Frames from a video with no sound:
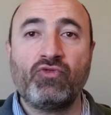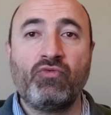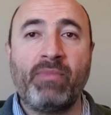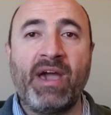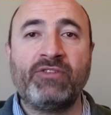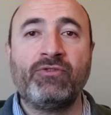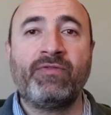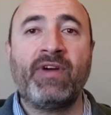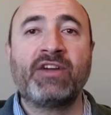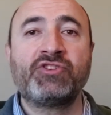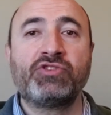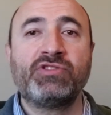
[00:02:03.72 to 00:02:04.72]
to
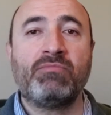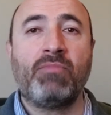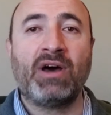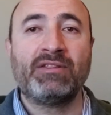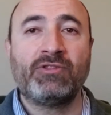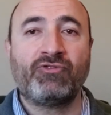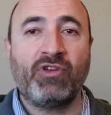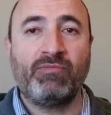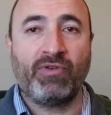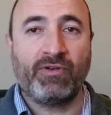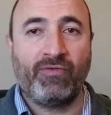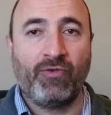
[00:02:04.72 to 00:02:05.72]
manufacture the Model 3
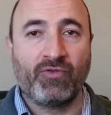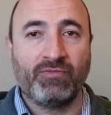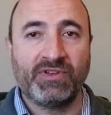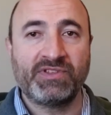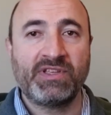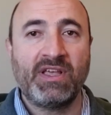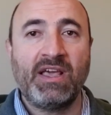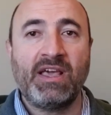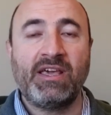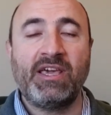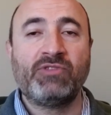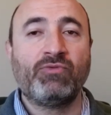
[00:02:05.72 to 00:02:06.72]
performance.
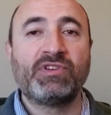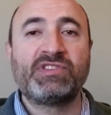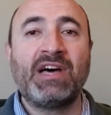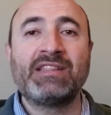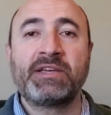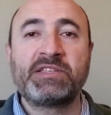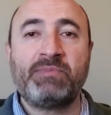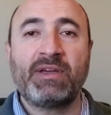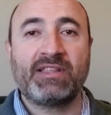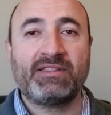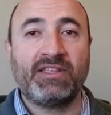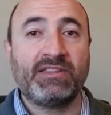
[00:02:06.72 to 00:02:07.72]
It was not
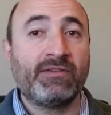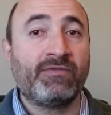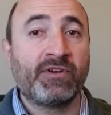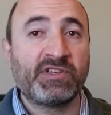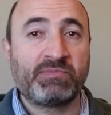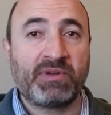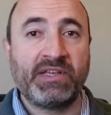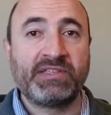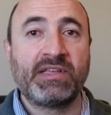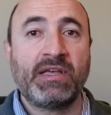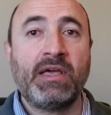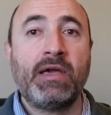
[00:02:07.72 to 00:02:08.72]
expected in the first place.